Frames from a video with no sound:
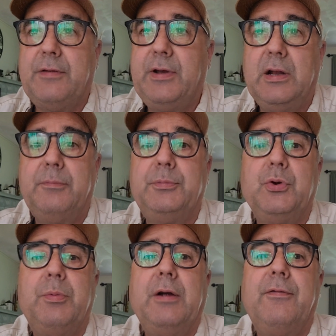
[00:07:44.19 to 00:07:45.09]
I've had up
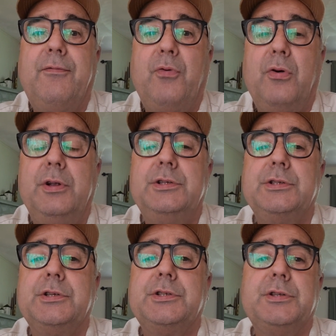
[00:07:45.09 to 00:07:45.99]
to about 4
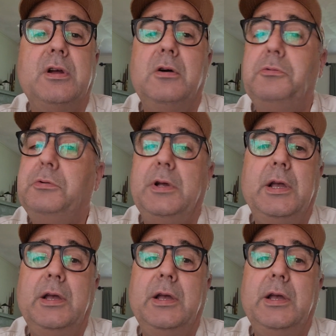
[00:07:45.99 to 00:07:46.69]
inches of snow,